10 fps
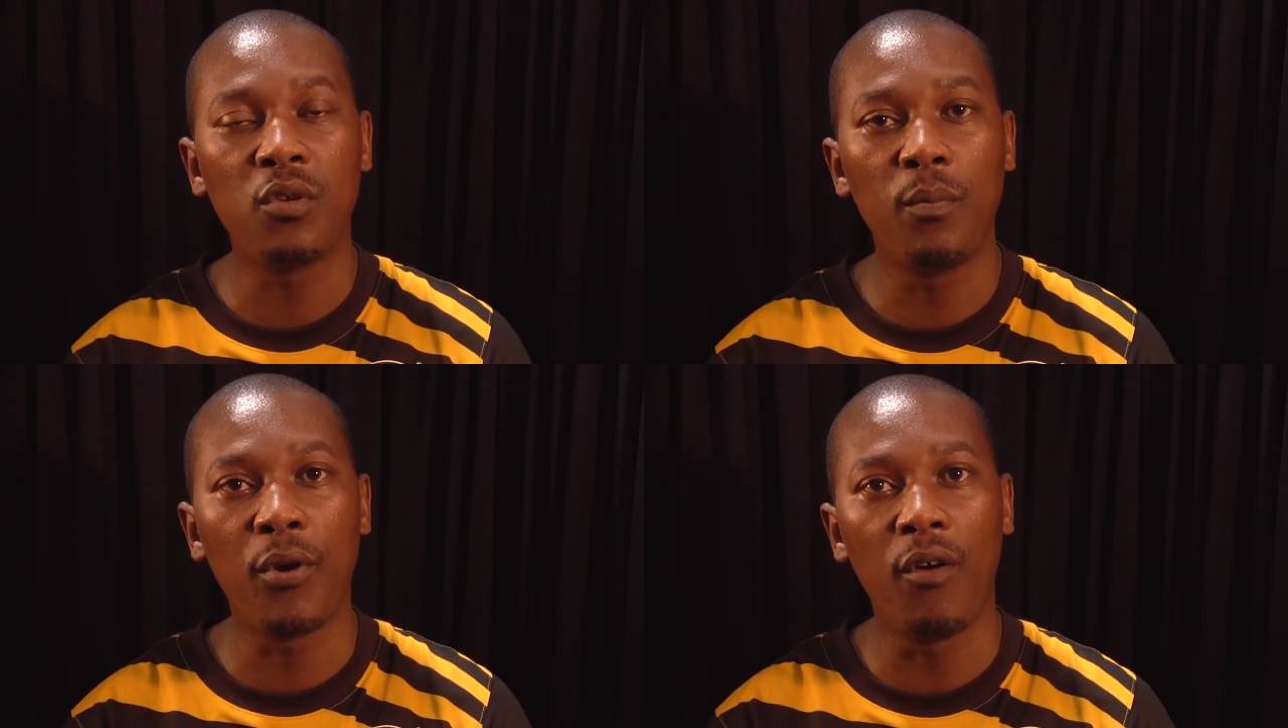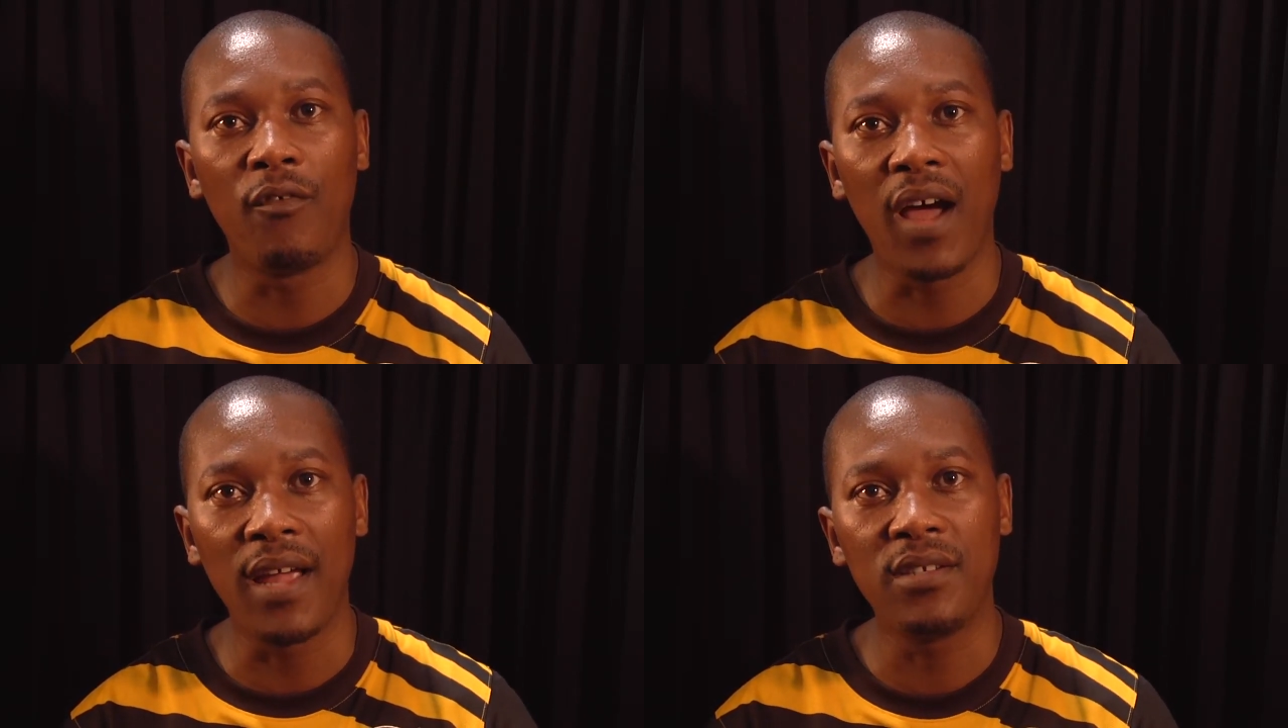to
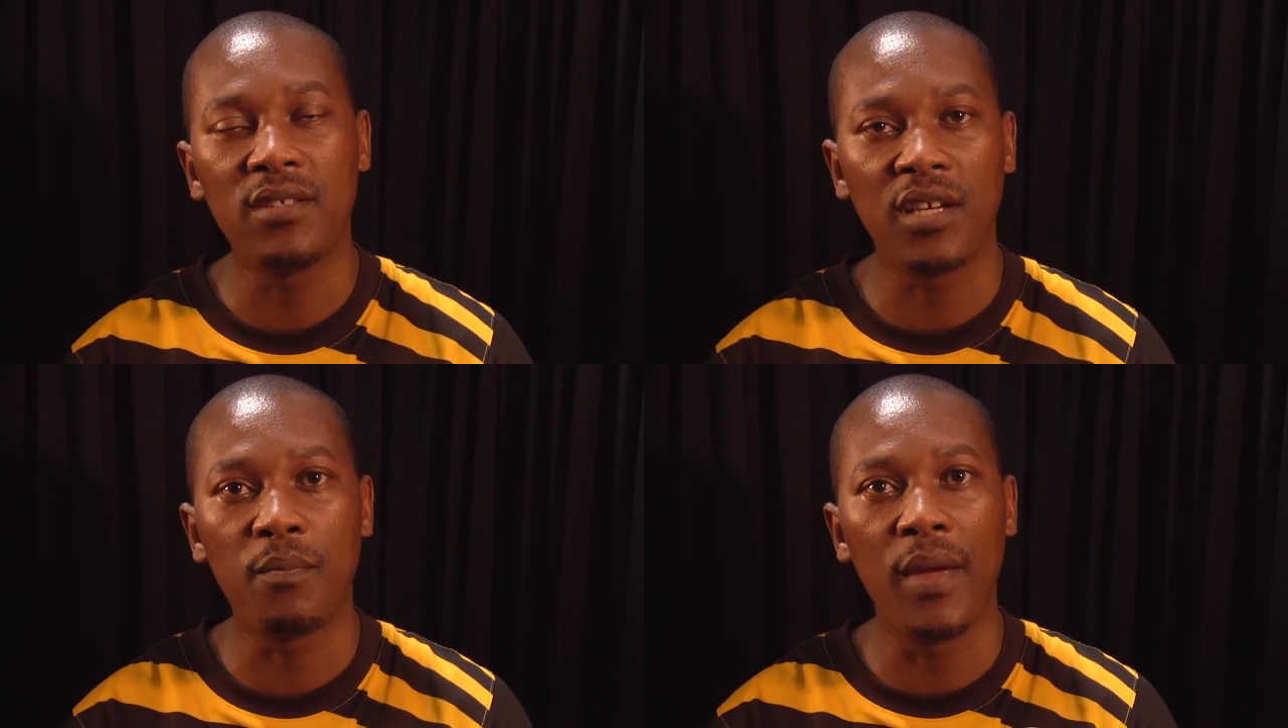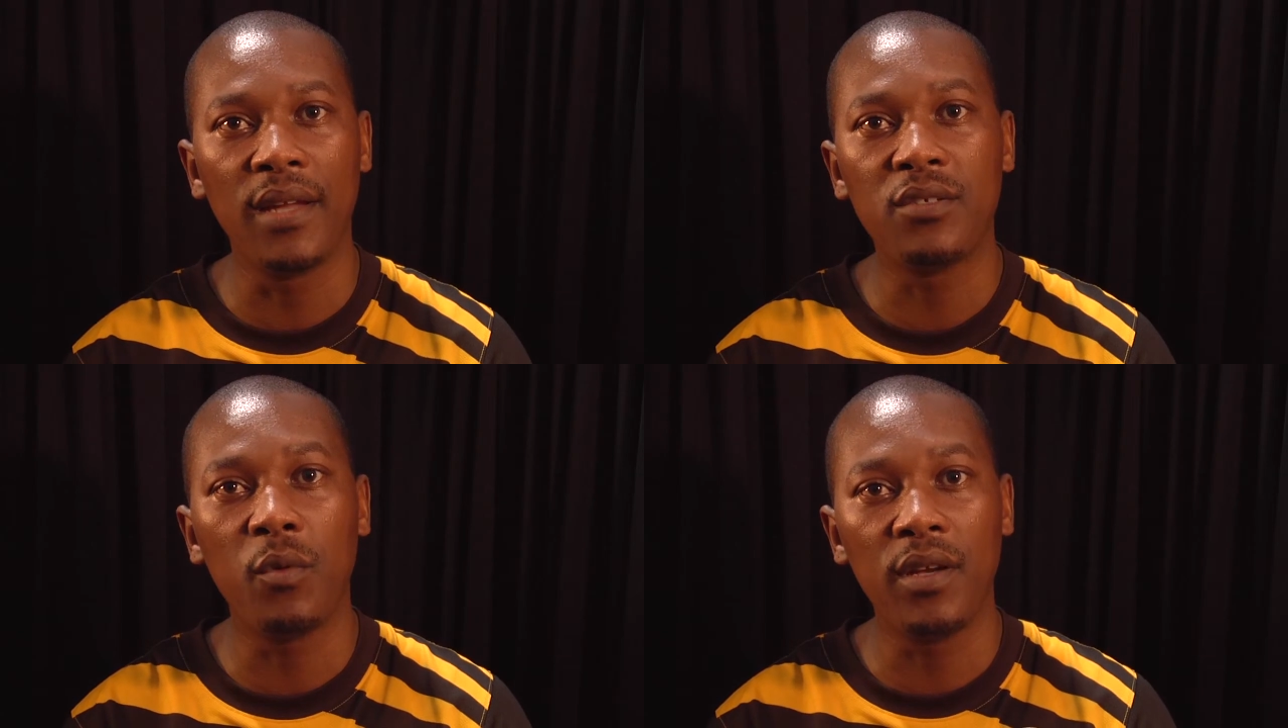provide
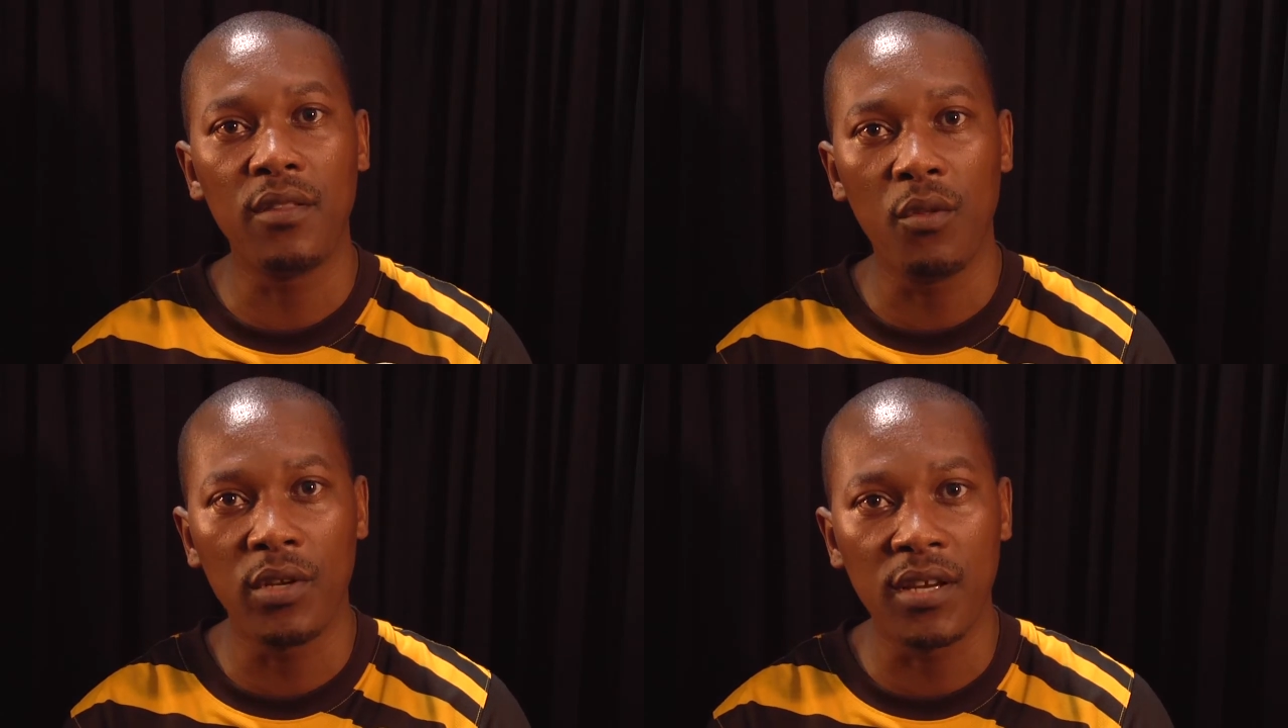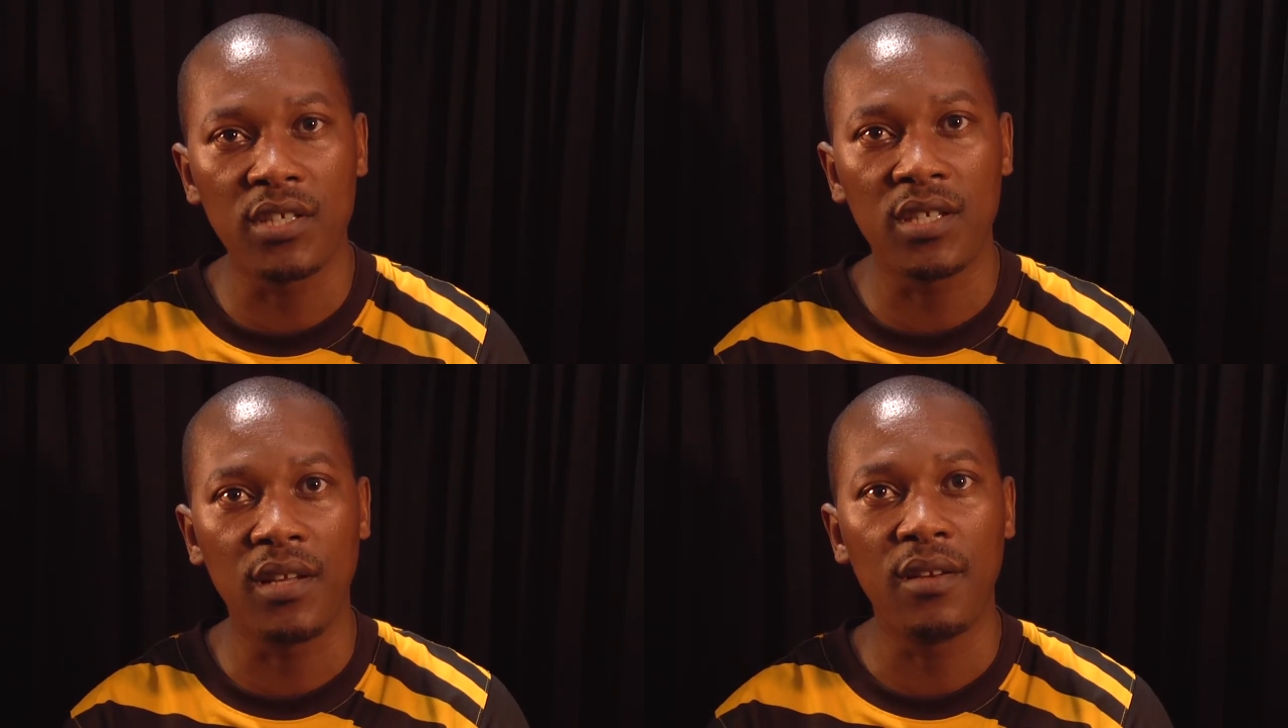treatment with
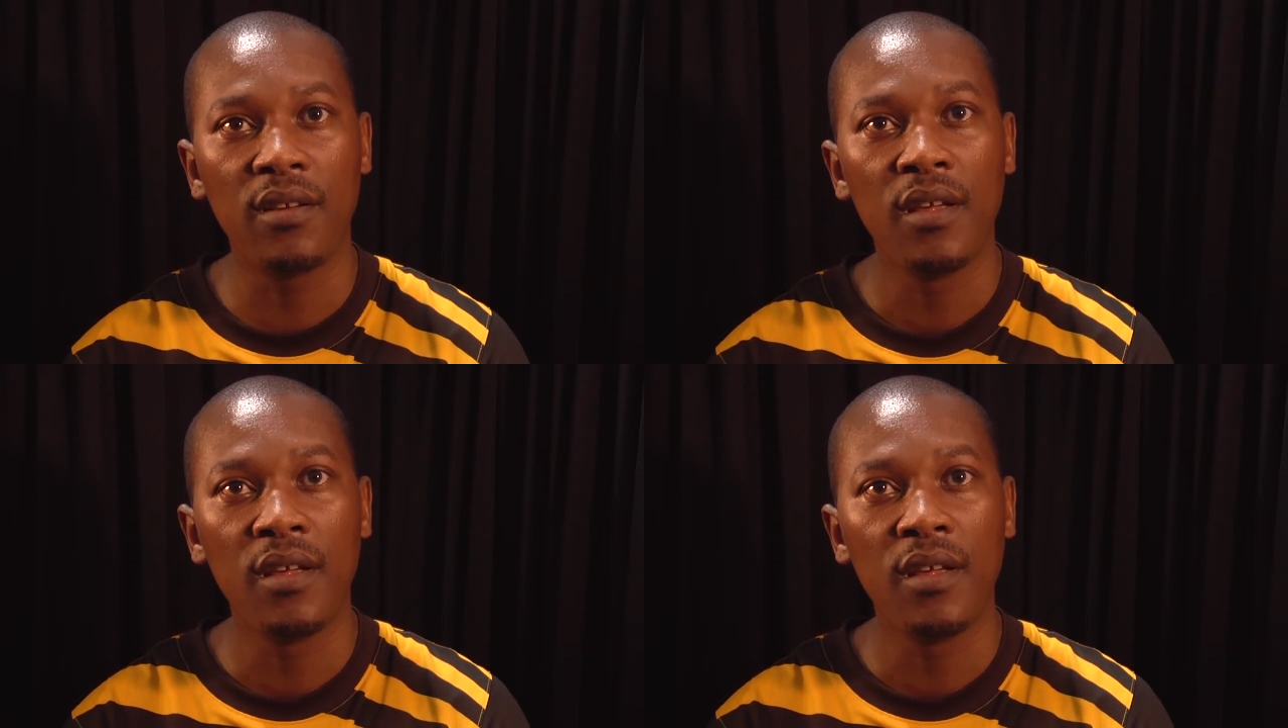nutrition